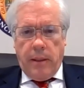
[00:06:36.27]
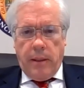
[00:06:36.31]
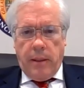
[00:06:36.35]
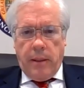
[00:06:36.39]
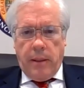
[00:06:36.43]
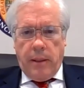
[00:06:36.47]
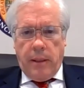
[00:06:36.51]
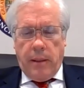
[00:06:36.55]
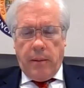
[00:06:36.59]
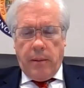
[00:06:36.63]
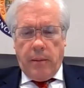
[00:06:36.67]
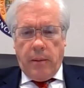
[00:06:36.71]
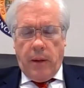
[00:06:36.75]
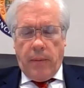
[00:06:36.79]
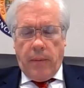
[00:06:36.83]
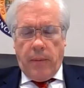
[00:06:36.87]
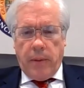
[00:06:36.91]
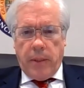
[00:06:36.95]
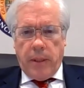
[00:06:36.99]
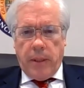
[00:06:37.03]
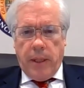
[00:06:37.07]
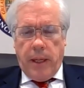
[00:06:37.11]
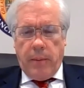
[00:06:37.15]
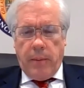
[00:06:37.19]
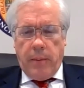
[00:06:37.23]

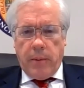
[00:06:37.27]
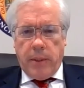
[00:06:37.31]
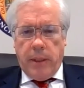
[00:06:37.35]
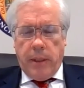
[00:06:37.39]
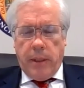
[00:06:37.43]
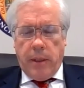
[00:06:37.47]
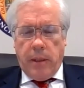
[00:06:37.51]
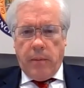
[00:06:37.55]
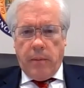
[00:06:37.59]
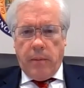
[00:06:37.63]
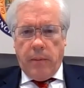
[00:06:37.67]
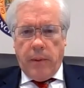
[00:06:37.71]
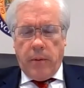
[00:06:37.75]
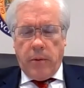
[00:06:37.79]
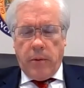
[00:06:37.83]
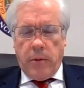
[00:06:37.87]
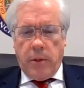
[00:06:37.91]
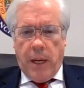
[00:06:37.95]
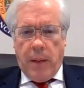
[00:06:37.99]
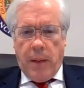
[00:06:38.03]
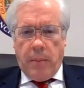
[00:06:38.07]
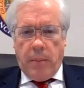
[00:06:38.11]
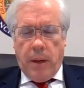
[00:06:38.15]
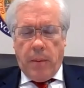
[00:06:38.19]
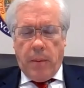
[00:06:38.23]
Oftentimes their
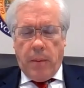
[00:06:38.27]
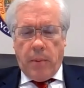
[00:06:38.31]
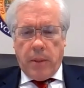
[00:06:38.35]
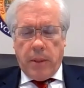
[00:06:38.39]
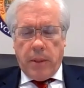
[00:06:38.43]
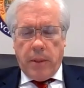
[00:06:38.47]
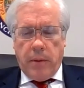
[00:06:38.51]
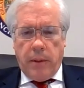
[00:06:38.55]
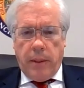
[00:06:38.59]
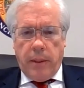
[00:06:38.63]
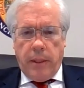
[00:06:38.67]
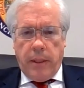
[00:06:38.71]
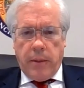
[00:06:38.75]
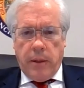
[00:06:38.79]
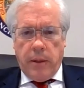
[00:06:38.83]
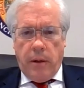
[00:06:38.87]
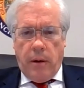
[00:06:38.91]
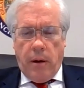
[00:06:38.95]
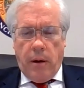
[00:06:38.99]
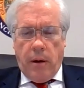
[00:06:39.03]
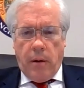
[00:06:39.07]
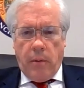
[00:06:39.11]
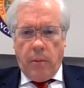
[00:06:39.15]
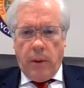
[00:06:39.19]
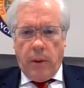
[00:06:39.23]
job opportunities
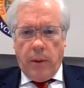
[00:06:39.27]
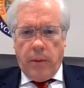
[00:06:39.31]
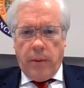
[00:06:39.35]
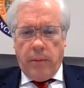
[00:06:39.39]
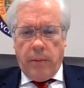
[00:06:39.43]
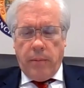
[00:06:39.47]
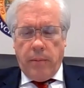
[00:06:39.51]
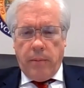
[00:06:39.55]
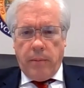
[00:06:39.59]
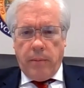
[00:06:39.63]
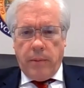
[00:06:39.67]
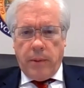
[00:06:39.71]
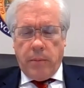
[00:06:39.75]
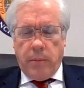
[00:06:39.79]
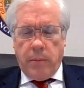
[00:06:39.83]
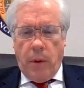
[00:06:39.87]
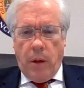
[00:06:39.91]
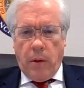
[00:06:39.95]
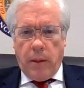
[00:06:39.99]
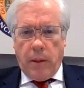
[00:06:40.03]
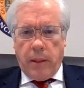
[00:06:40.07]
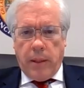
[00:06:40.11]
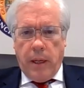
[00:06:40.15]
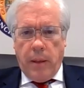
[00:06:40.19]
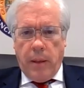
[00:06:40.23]
are with
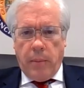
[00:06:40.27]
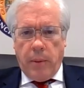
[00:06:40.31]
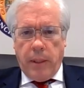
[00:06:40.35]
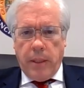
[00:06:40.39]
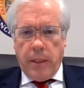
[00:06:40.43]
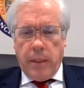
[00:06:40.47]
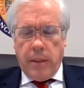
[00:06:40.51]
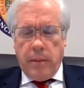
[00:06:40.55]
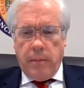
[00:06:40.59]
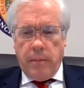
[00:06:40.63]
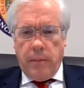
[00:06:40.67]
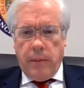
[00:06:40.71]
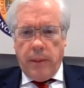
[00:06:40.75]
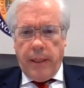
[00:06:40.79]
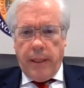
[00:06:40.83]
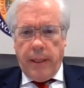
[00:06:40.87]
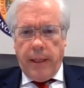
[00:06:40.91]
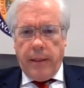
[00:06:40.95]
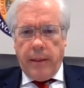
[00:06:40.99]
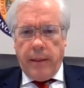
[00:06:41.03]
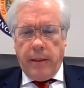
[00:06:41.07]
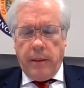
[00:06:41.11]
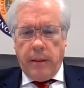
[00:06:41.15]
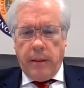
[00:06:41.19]
smaller companies, and